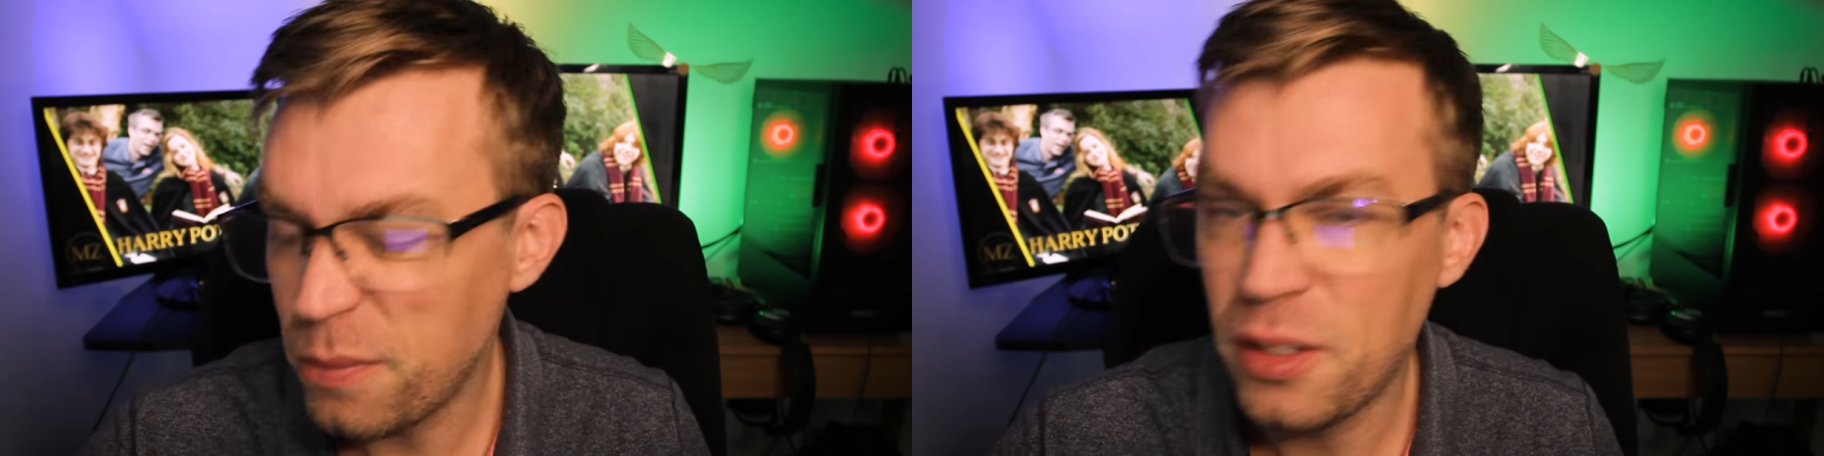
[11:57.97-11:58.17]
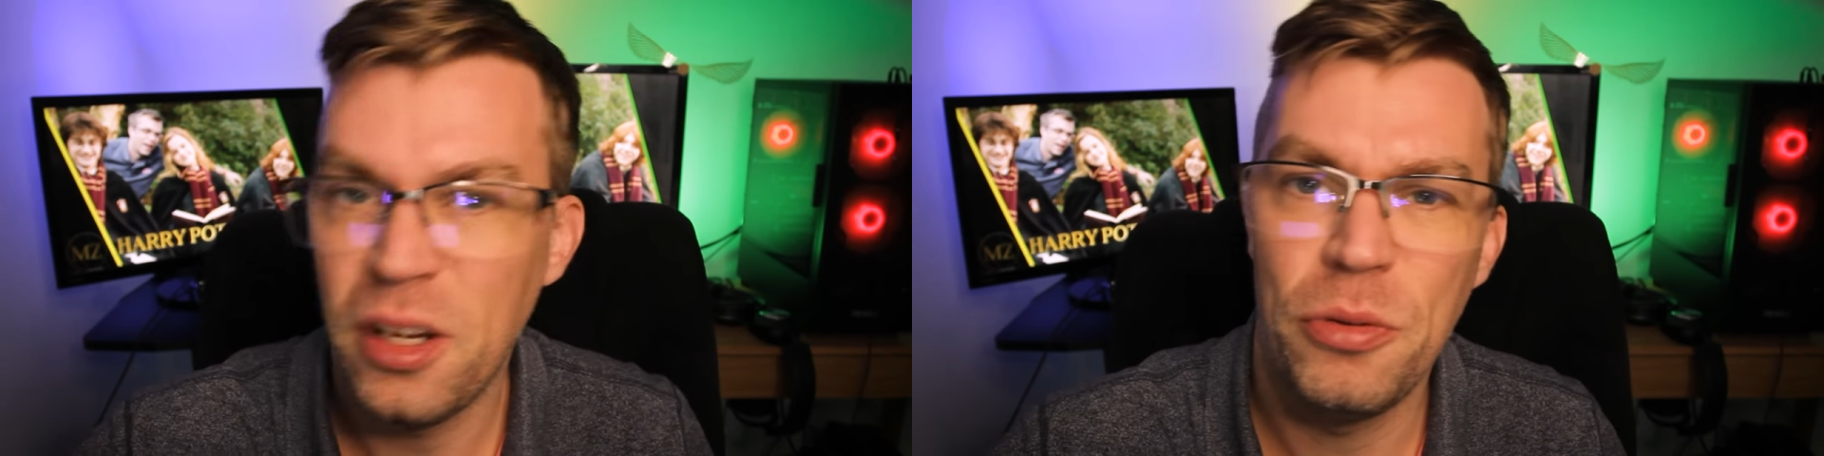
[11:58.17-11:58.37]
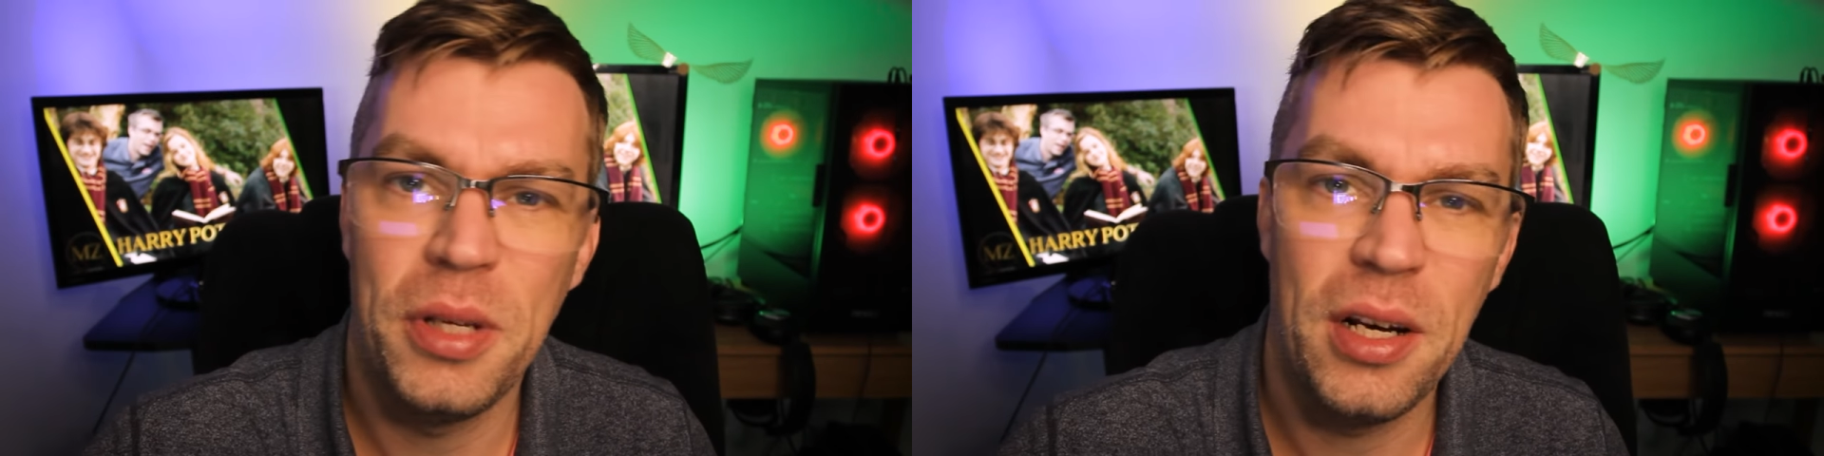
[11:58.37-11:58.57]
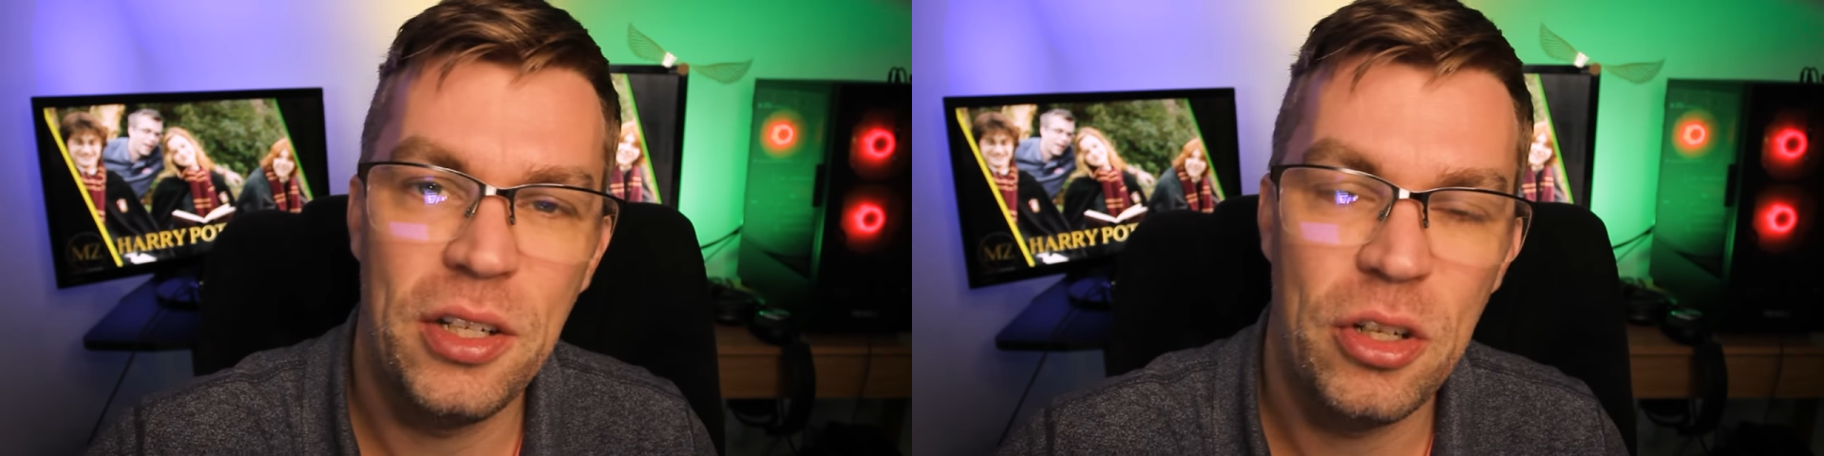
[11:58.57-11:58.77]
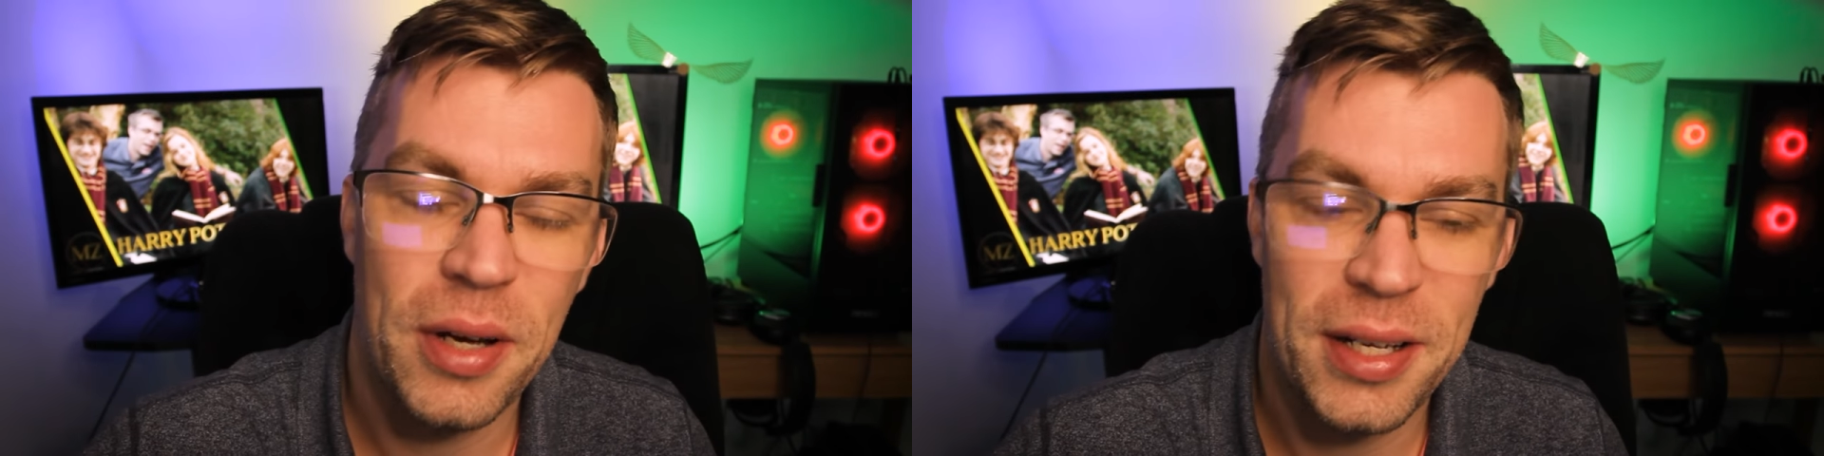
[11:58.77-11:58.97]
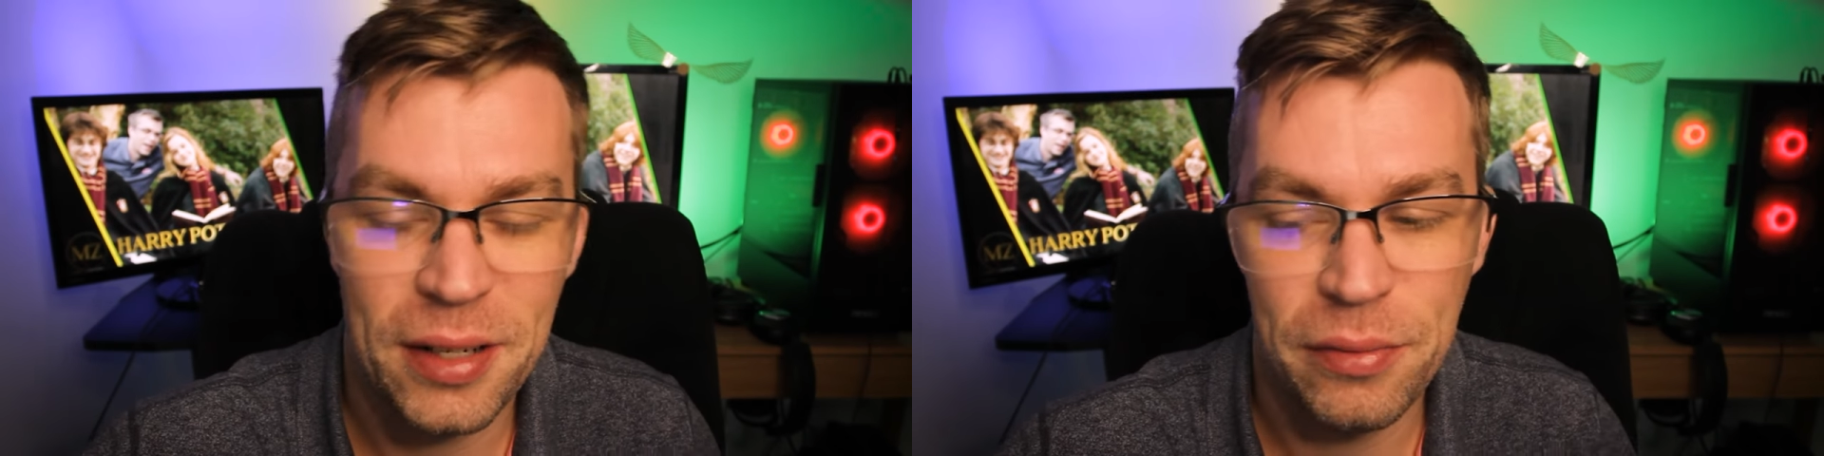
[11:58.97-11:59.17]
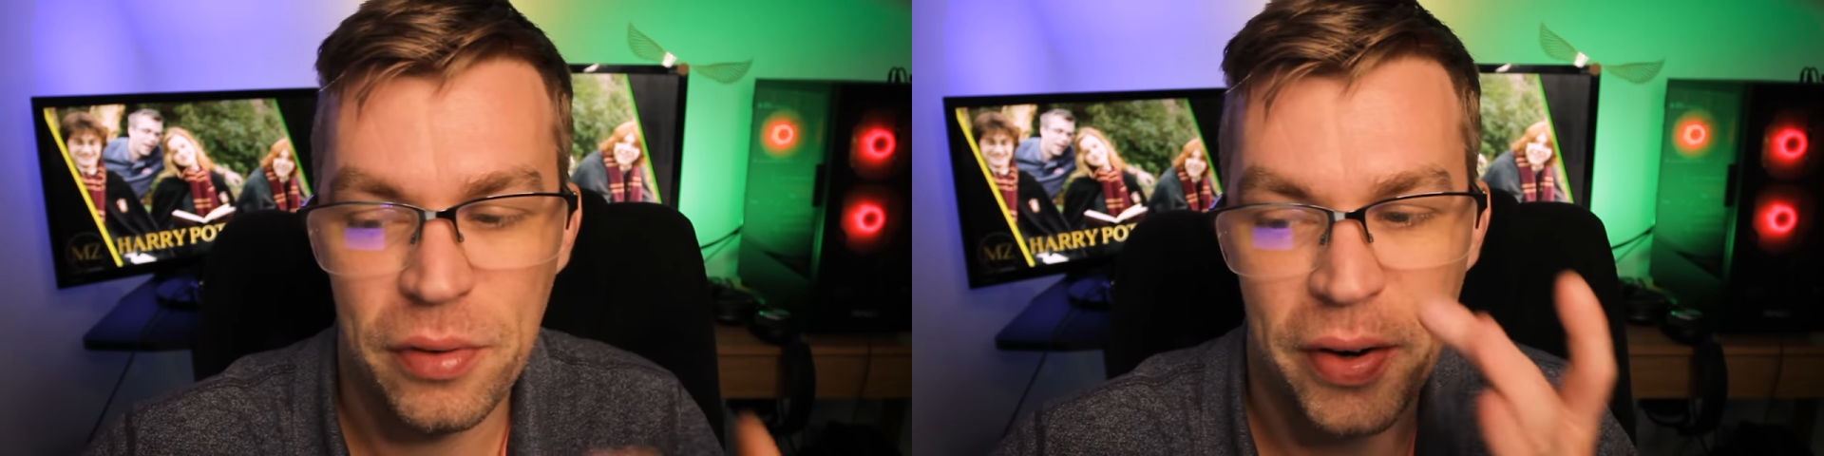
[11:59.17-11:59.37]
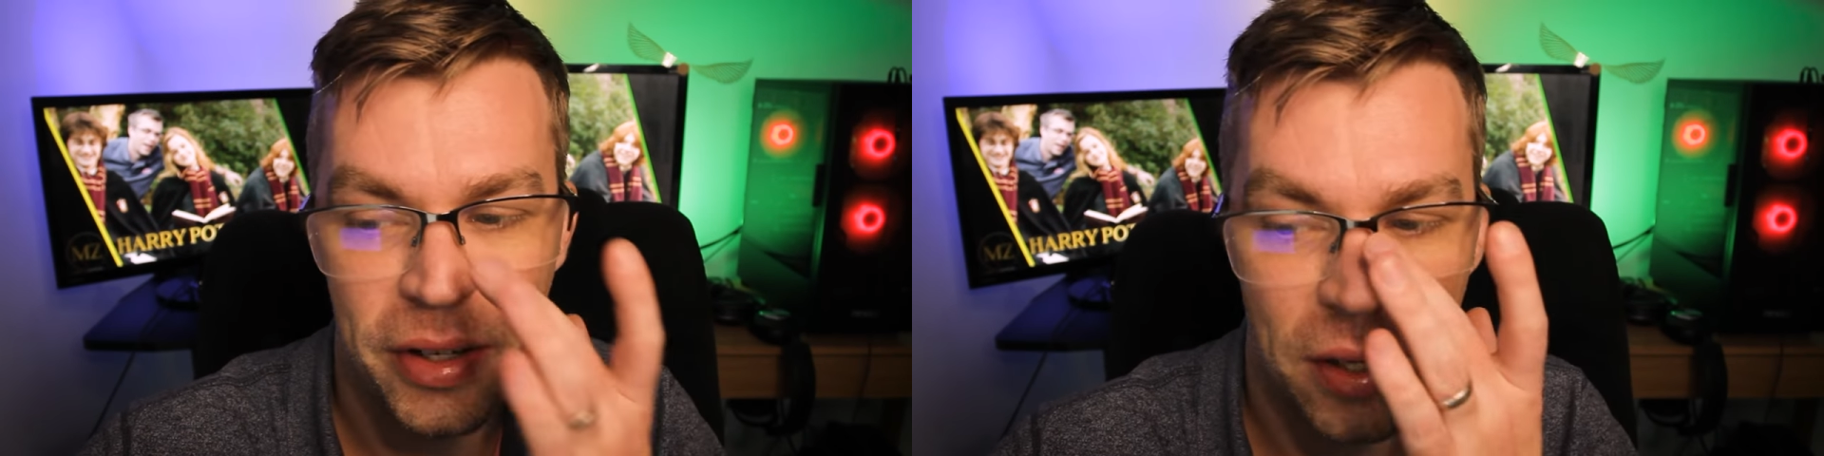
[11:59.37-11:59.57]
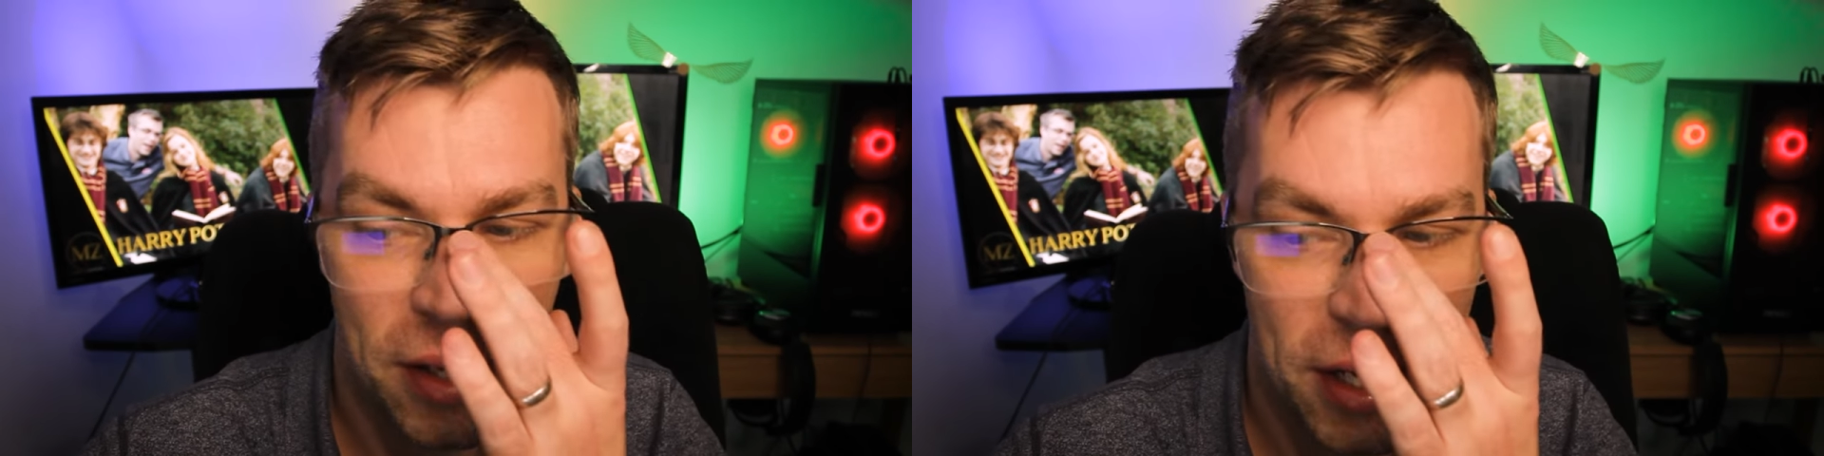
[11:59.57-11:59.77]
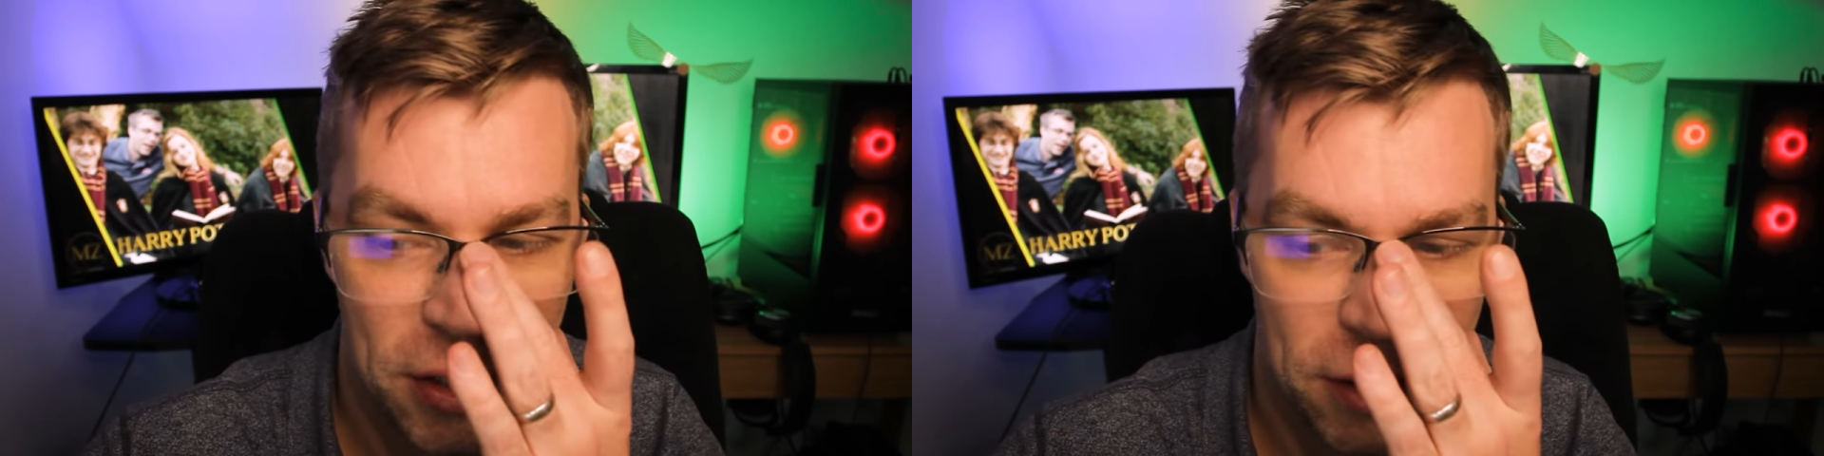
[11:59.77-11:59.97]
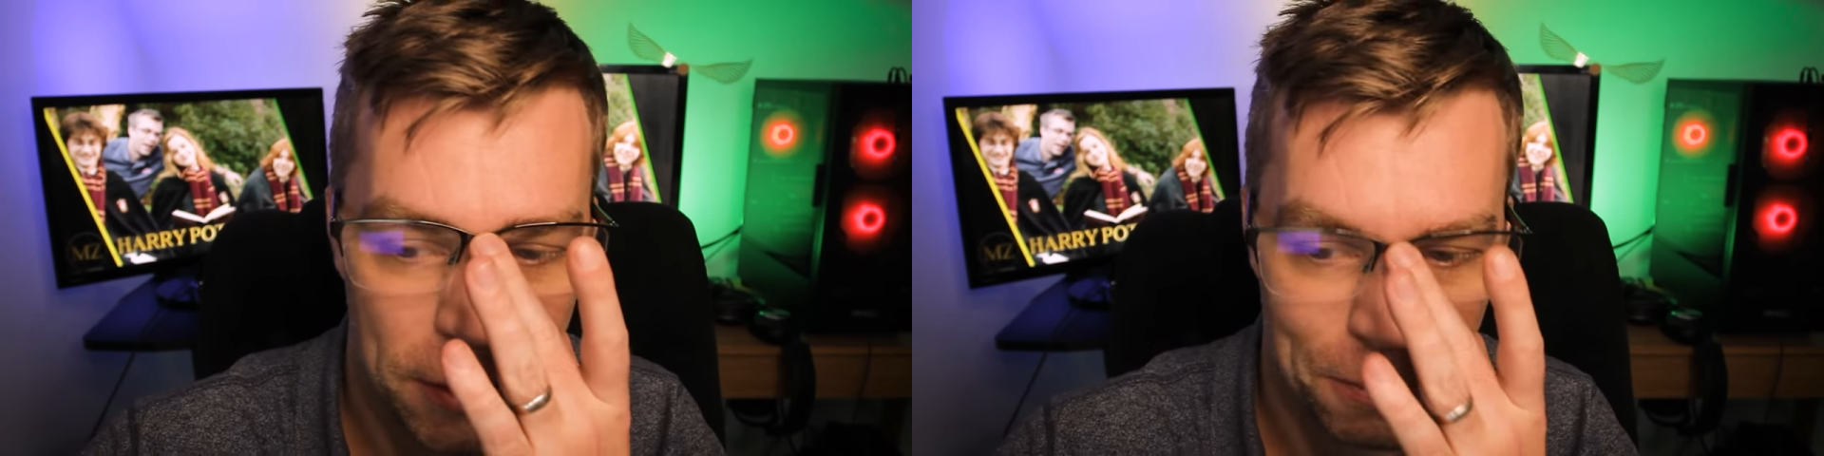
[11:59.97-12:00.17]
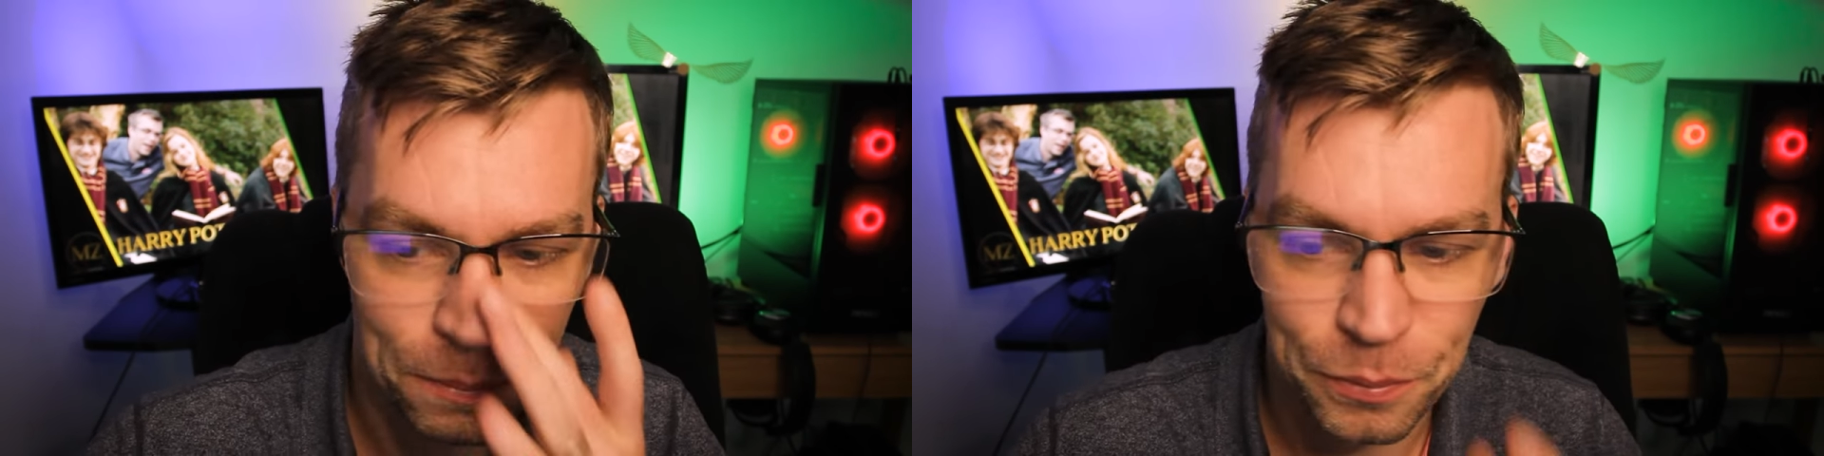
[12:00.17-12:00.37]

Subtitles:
So those were the only two I had down for various locations.